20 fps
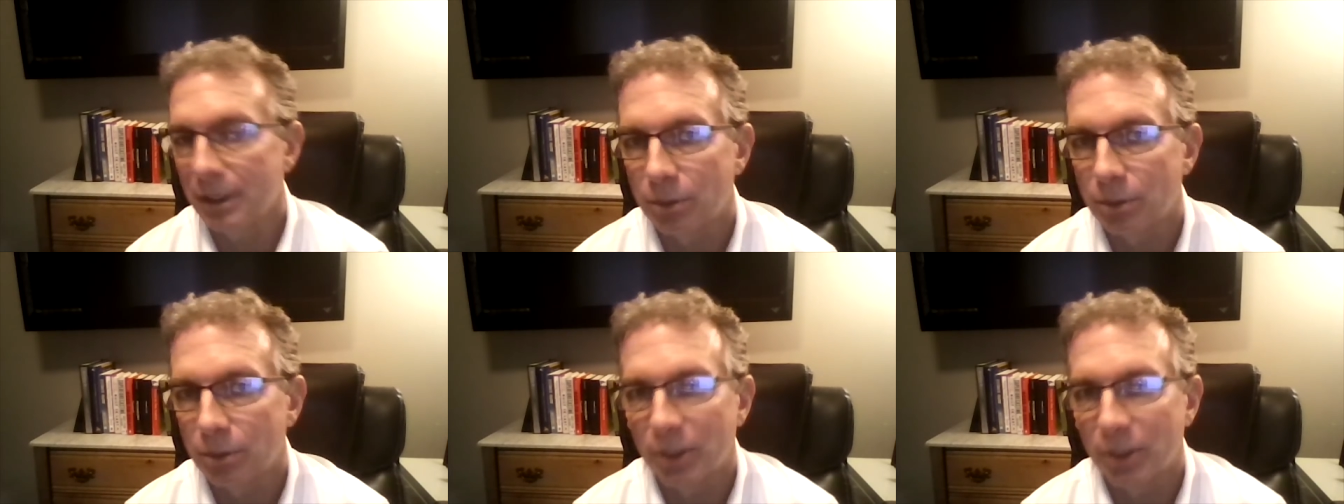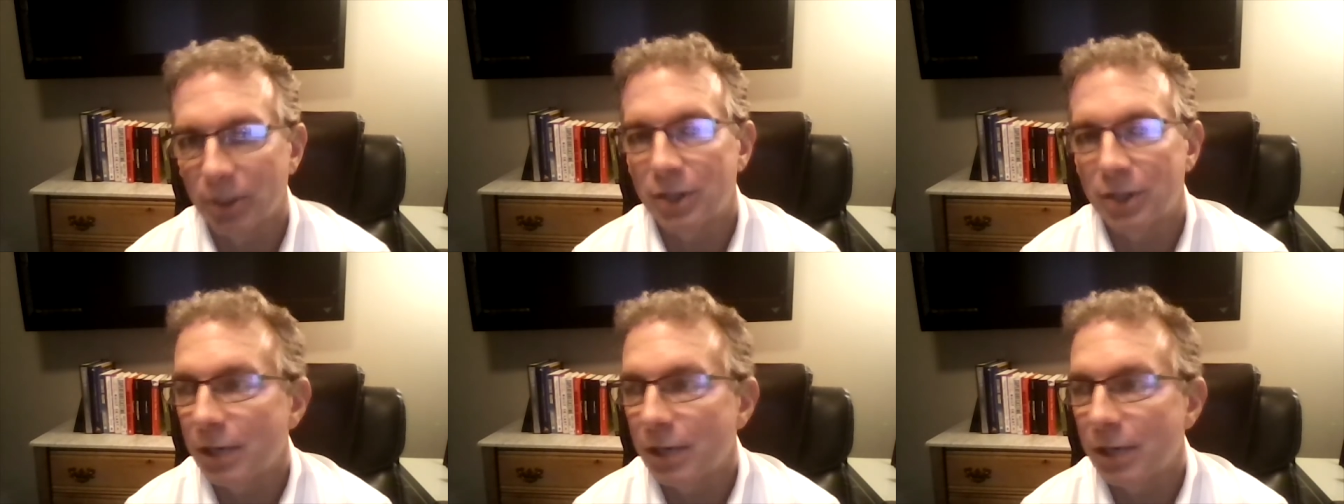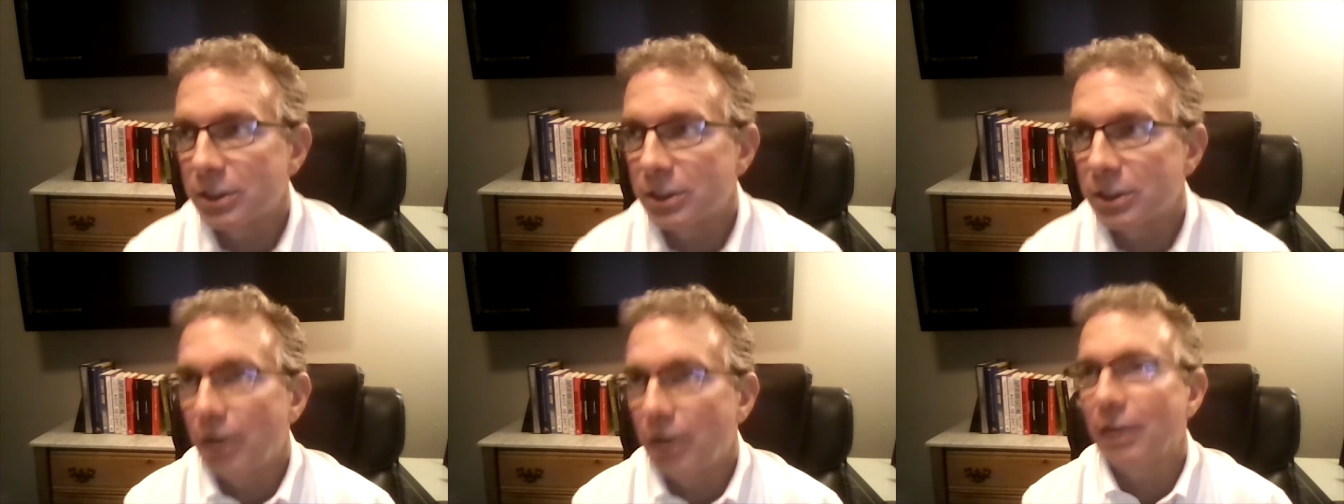So by
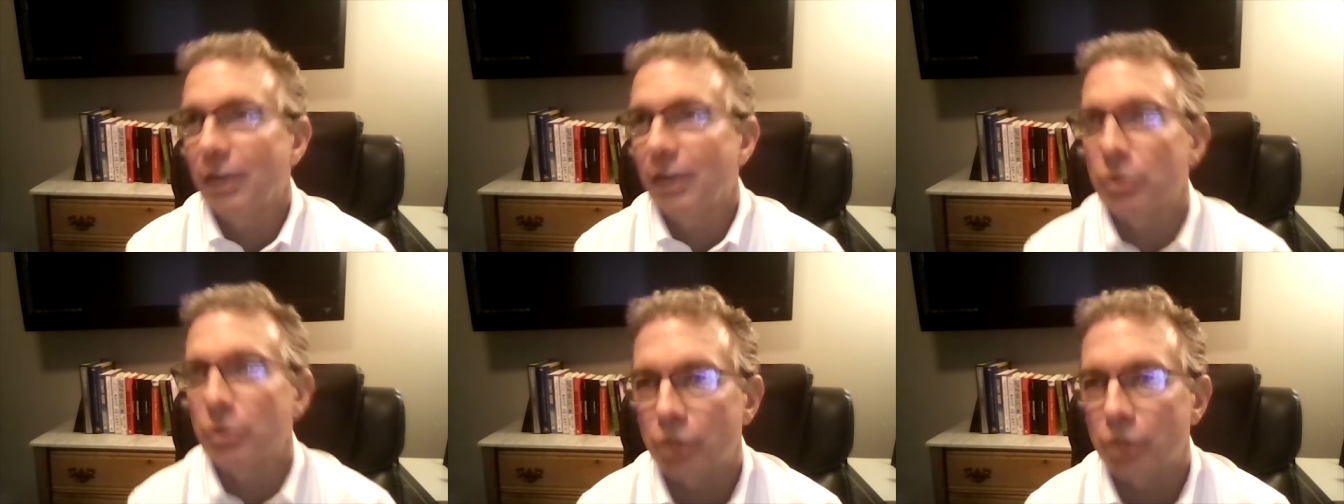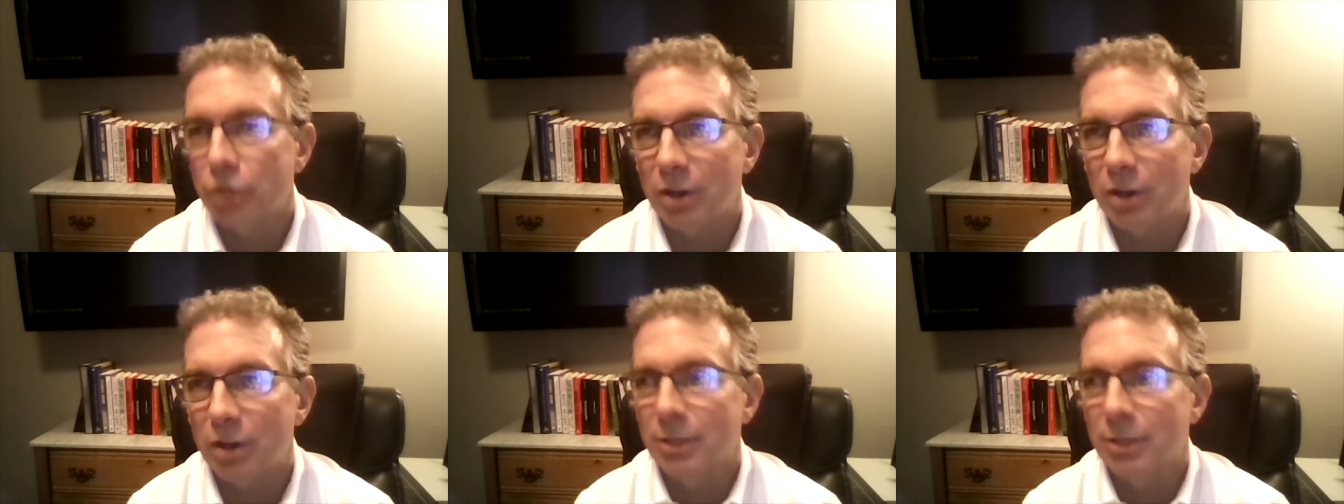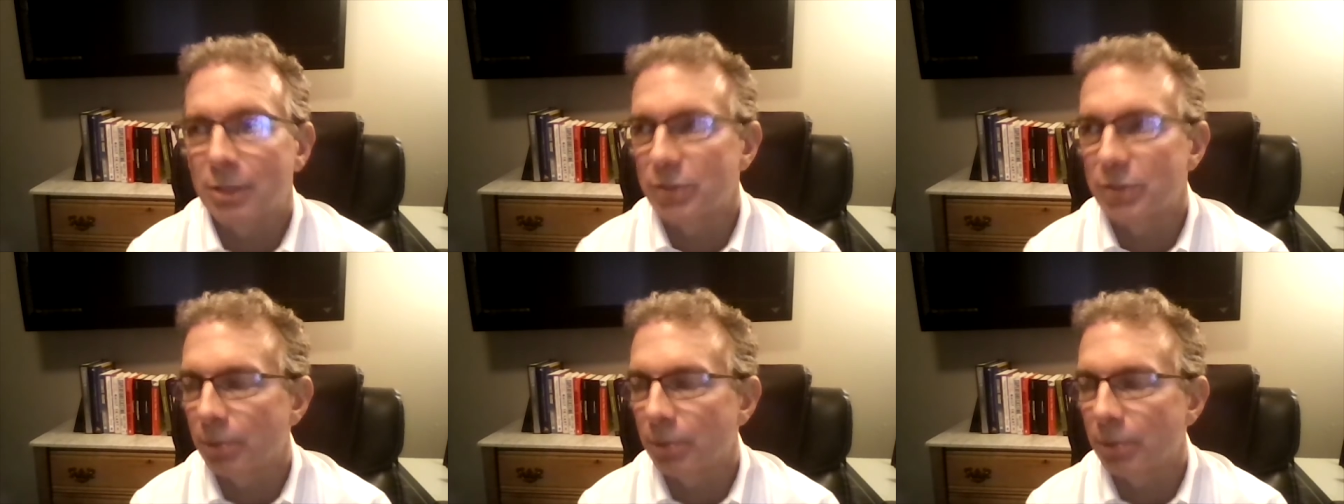staring at those charts, I
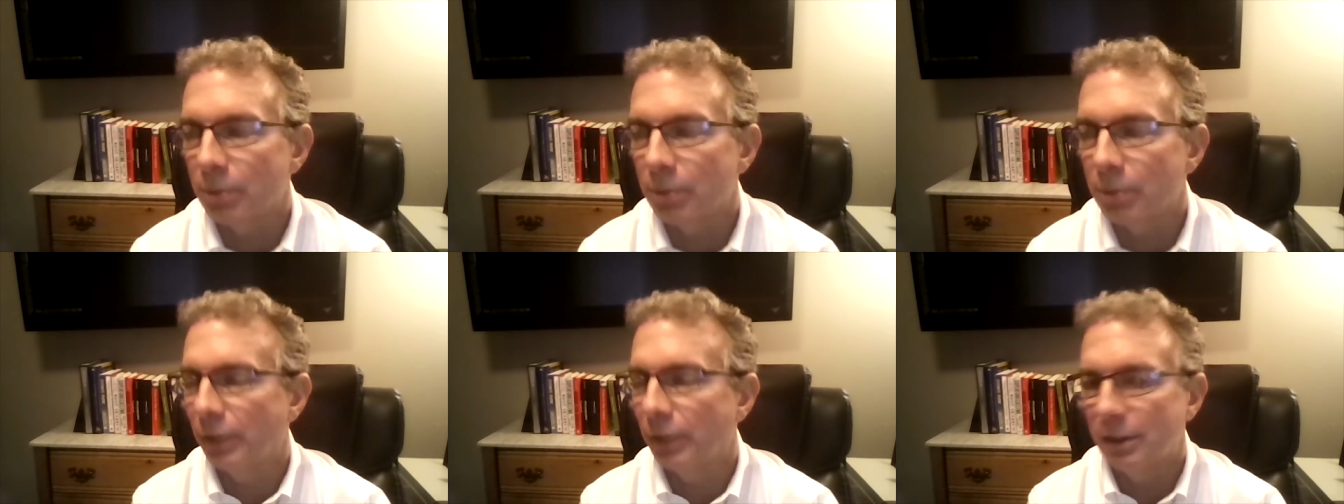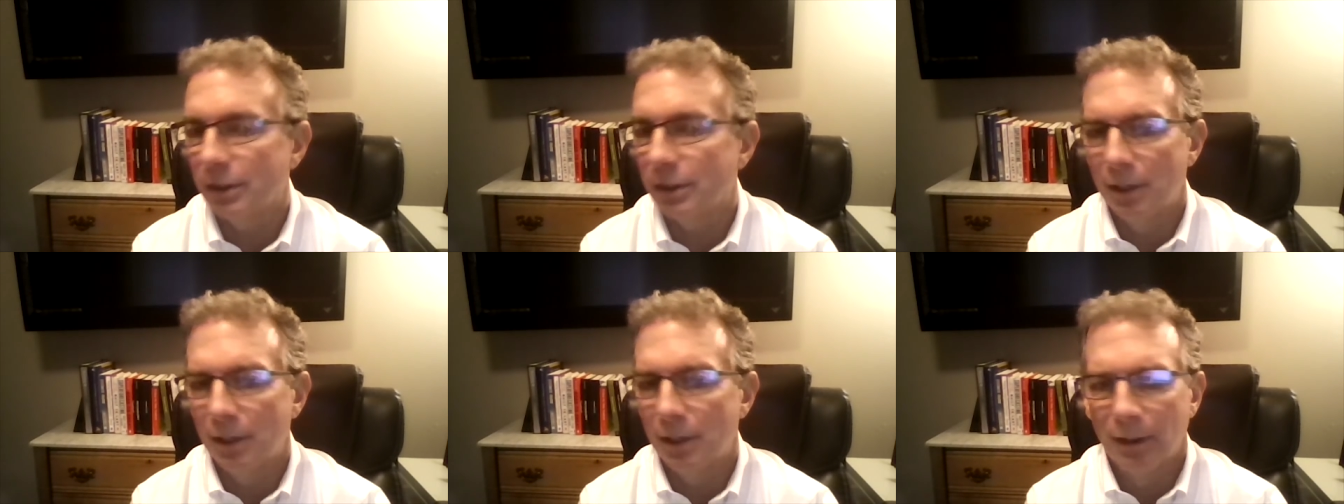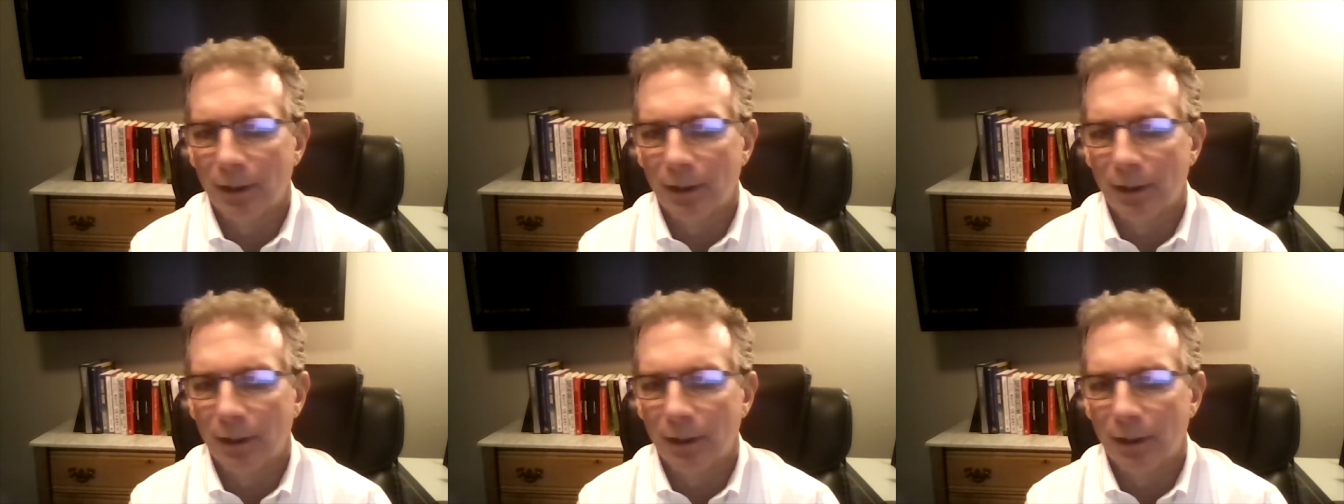was able to really